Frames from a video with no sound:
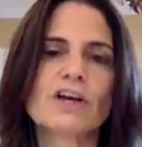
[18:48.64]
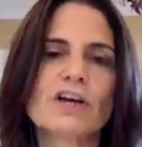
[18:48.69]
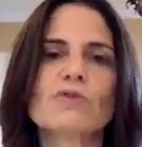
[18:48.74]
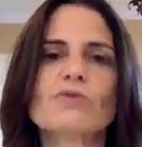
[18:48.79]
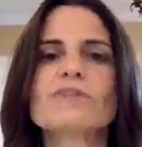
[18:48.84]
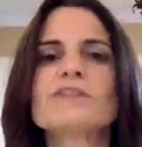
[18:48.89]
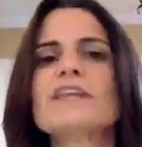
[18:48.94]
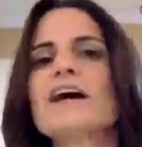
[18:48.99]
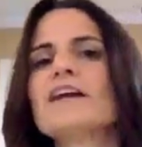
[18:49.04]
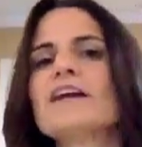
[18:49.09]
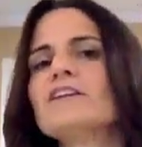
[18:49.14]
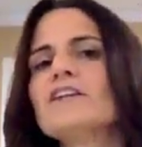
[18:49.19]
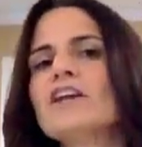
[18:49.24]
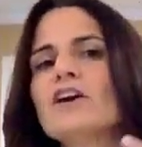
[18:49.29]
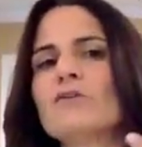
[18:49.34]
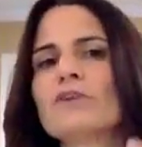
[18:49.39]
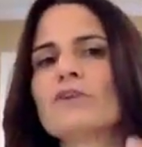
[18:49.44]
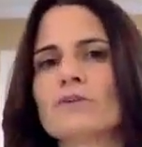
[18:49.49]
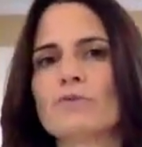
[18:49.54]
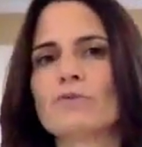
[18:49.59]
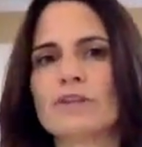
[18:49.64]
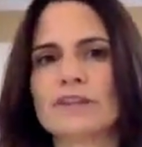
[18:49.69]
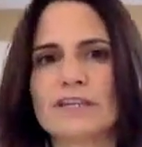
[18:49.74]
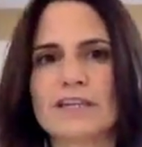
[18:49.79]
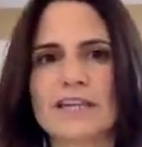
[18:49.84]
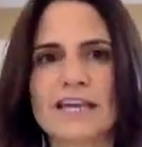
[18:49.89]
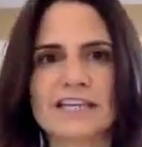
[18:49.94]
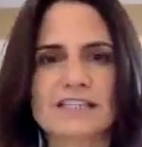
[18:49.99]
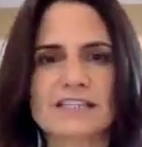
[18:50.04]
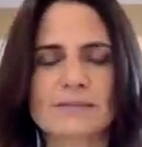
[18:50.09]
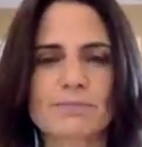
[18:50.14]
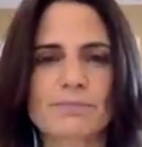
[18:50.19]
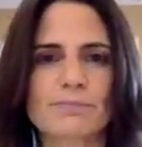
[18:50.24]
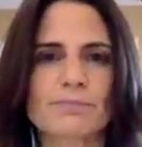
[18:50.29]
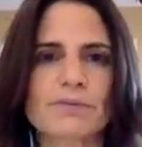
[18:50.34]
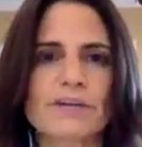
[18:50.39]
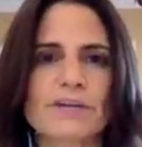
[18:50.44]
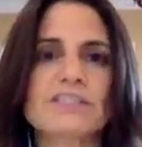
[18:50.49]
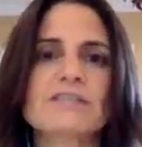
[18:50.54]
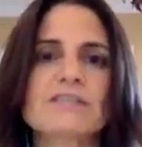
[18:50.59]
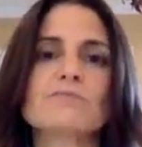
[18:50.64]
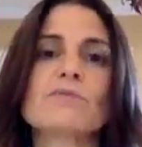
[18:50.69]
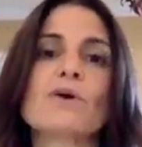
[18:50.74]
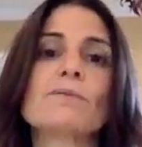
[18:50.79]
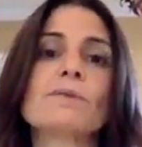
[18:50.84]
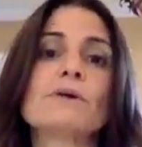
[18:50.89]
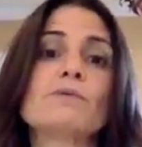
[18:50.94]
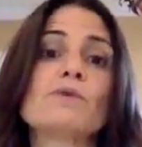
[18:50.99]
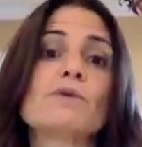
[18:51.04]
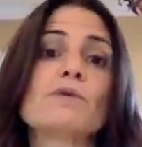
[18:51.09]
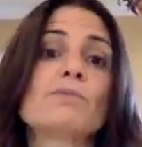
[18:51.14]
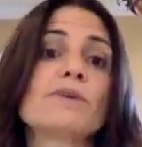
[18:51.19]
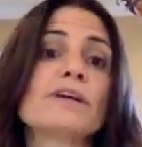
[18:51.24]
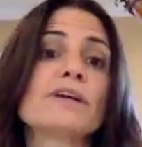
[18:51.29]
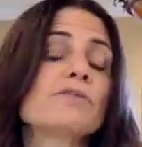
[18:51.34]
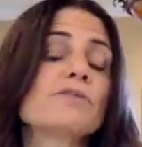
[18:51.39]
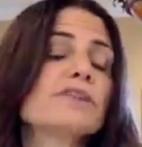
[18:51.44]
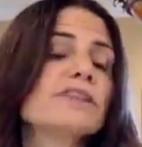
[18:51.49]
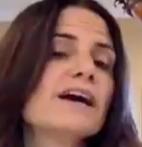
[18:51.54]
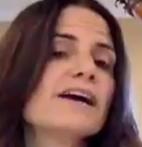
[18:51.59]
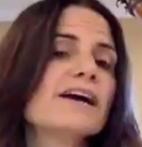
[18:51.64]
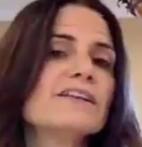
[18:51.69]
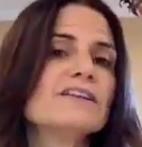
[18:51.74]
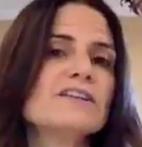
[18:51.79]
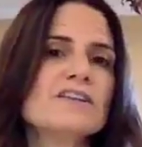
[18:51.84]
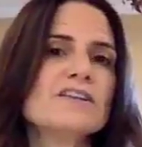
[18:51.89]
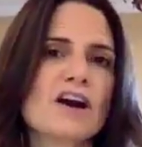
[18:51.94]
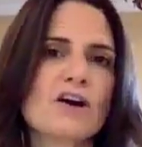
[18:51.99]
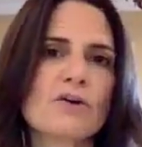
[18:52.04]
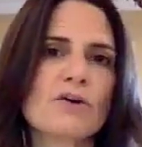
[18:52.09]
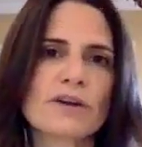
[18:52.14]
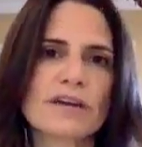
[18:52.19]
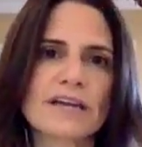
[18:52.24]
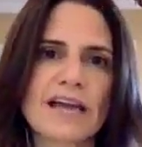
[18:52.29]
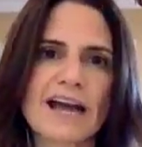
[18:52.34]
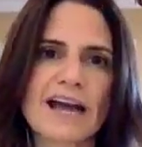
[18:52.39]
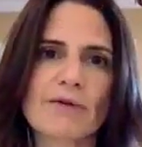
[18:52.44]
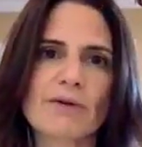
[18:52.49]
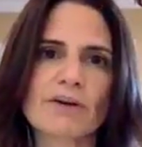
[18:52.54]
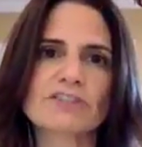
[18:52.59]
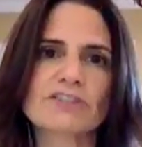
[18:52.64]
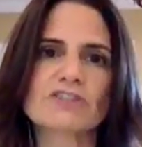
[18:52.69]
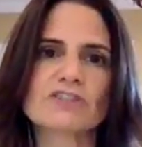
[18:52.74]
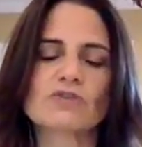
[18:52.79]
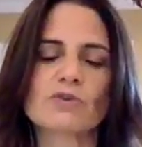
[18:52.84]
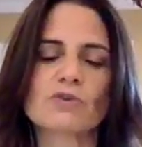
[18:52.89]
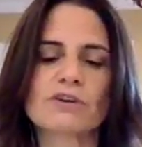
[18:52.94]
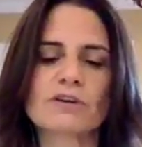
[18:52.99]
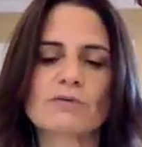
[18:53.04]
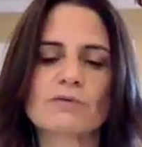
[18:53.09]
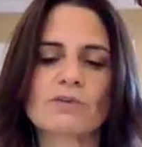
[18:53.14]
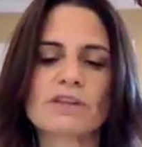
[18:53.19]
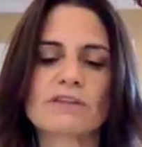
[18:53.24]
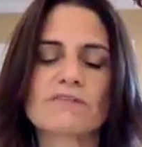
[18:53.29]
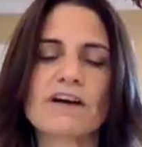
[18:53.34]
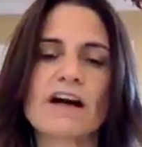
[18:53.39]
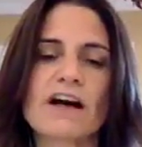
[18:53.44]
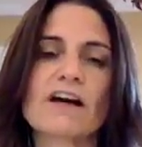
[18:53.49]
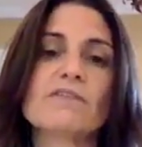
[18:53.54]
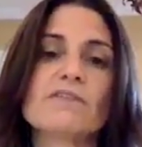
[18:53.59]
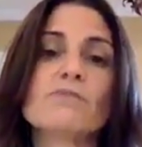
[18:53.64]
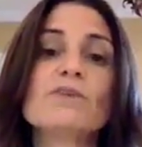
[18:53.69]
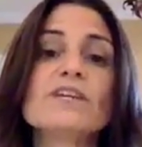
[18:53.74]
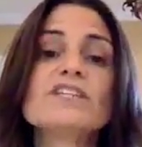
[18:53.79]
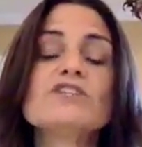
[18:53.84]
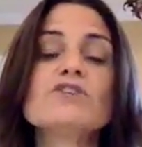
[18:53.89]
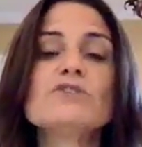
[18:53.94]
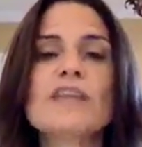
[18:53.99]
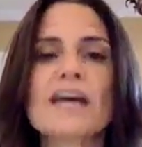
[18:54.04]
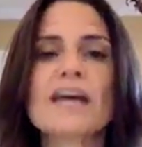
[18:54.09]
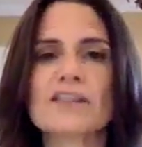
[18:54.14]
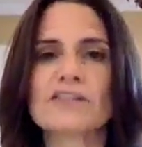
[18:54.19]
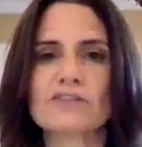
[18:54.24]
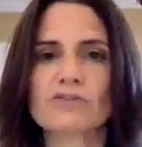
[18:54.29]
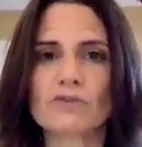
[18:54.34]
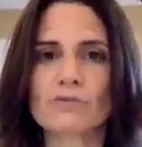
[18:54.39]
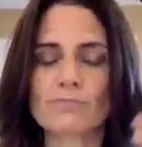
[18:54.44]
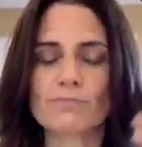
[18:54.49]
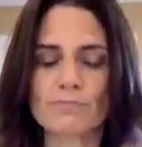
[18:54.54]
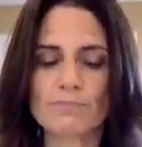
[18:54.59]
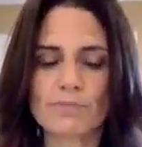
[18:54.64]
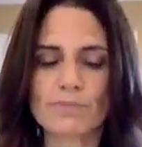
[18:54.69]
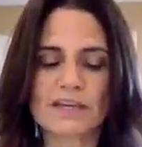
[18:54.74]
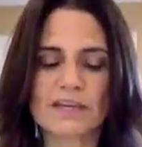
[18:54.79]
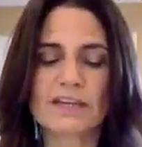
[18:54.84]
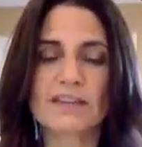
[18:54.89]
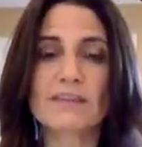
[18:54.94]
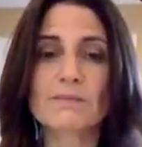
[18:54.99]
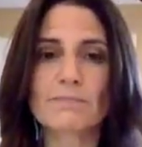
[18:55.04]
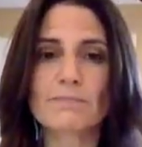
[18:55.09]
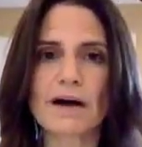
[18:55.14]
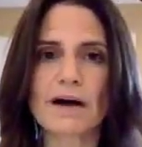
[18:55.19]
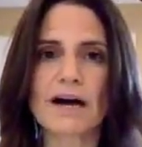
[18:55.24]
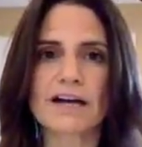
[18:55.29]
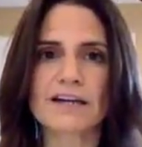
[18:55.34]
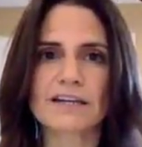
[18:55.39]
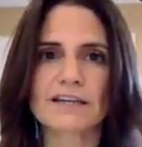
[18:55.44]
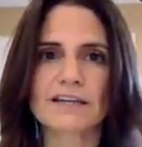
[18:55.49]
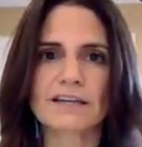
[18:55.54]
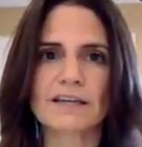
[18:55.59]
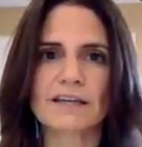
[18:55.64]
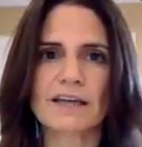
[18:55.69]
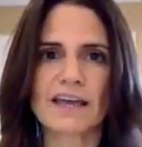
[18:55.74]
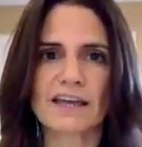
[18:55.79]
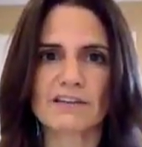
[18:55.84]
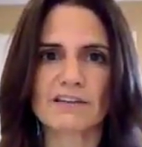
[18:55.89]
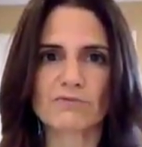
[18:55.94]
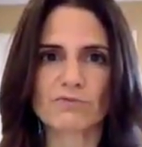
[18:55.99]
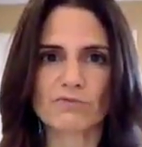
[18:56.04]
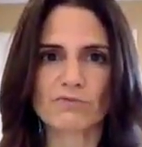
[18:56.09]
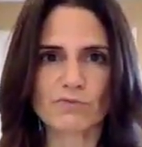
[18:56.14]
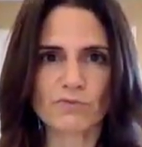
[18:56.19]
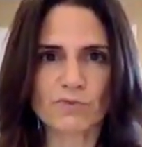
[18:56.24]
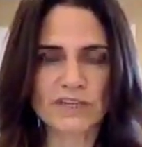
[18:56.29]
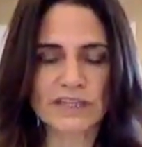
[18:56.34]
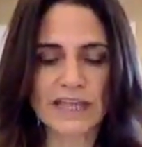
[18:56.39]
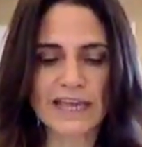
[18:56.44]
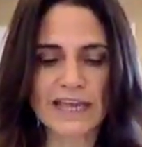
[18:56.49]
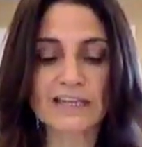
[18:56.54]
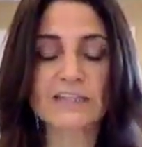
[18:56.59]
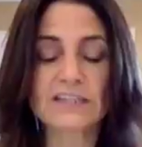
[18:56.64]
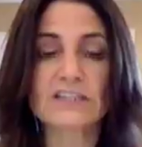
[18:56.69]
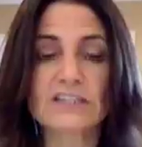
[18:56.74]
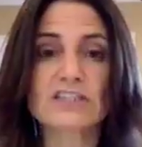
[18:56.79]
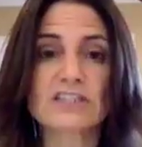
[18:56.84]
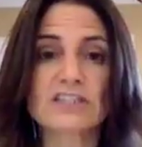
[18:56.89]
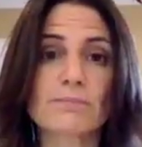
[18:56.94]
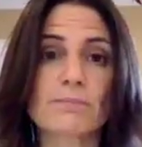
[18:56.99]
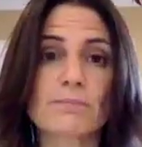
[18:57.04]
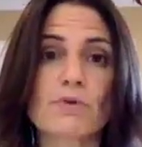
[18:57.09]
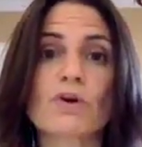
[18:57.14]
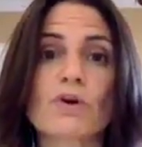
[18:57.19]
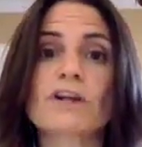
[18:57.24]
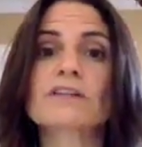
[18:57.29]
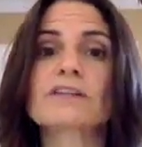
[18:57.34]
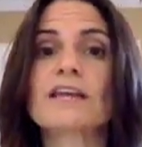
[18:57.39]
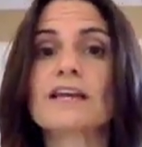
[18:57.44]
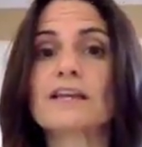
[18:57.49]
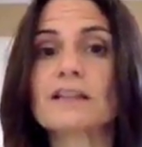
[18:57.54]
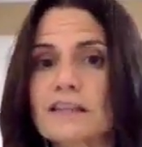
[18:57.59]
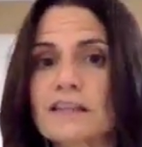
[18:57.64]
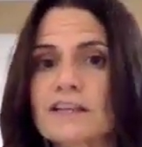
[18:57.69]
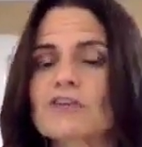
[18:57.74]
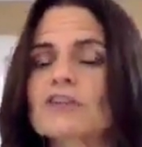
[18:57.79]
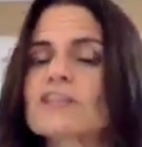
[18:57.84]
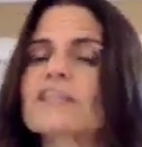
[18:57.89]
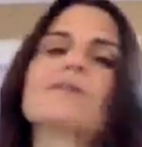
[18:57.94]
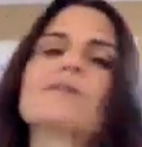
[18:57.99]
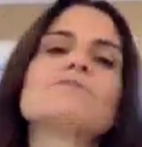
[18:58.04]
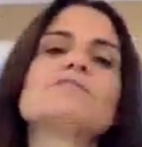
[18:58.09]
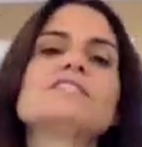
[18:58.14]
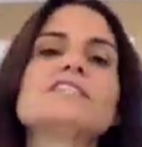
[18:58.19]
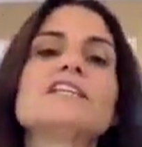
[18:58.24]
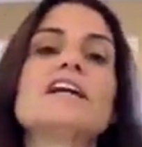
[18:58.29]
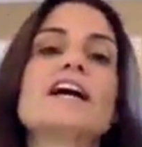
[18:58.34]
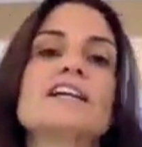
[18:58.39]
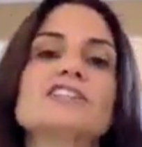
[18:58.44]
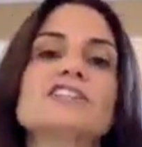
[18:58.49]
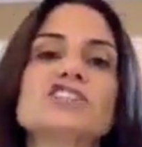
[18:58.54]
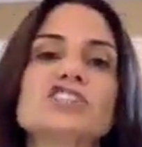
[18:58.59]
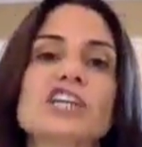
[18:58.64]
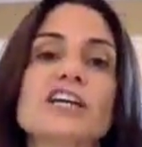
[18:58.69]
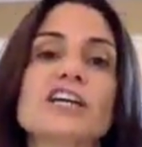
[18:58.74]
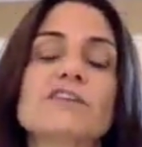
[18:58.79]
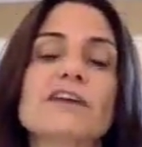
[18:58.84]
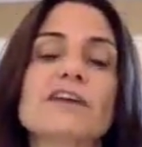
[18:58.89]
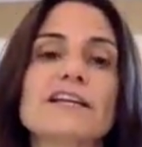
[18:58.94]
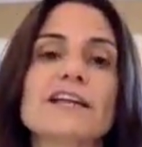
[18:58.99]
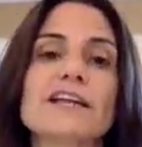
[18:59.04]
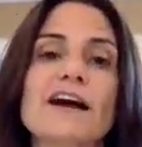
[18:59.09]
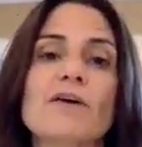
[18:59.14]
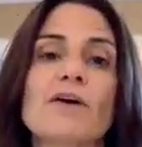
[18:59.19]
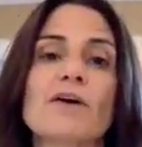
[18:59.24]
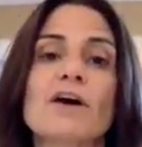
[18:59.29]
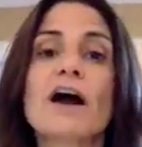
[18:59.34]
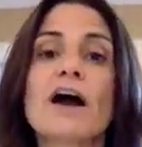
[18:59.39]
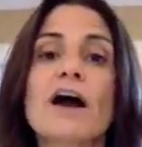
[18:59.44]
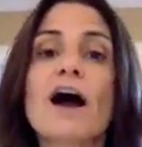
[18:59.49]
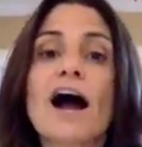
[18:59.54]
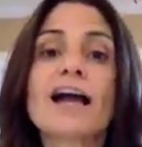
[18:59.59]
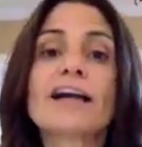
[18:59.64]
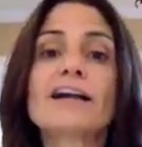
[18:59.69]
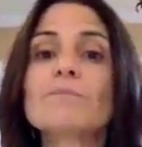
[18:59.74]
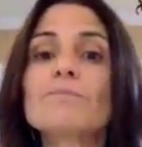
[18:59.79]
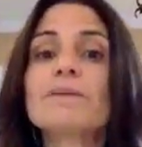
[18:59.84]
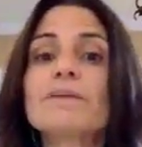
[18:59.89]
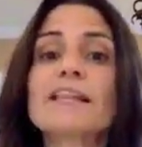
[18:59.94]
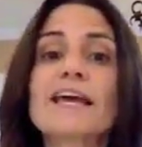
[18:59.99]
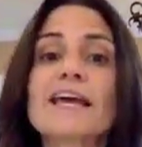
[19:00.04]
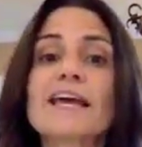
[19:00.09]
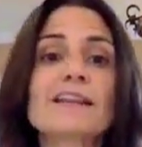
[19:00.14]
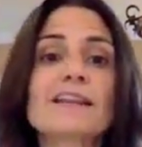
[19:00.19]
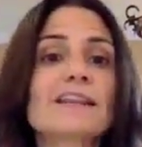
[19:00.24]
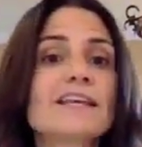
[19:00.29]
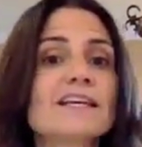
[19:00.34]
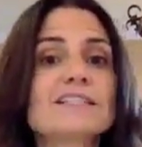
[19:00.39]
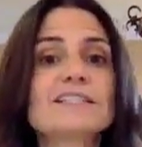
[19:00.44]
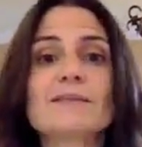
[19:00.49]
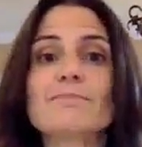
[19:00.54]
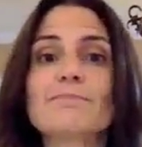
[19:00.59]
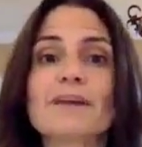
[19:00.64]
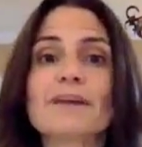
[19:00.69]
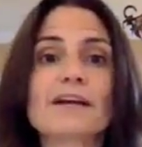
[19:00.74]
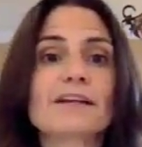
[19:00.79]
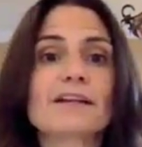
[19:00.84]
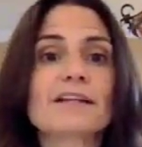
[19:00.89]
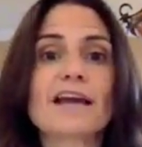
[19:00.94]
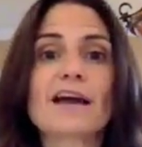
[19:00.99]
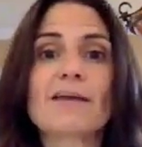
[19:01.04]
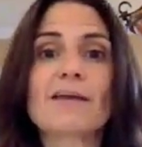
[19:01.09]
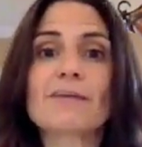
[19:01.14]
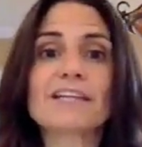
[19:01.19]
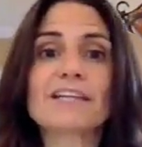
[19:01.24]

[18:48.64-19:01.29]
with not knowing what the next present moment will bring, with not knowing how our story will evolve. And we do that through being in the body and relating to support. Like literally, I'm sitting on a chair right now. I could be like this and barely on my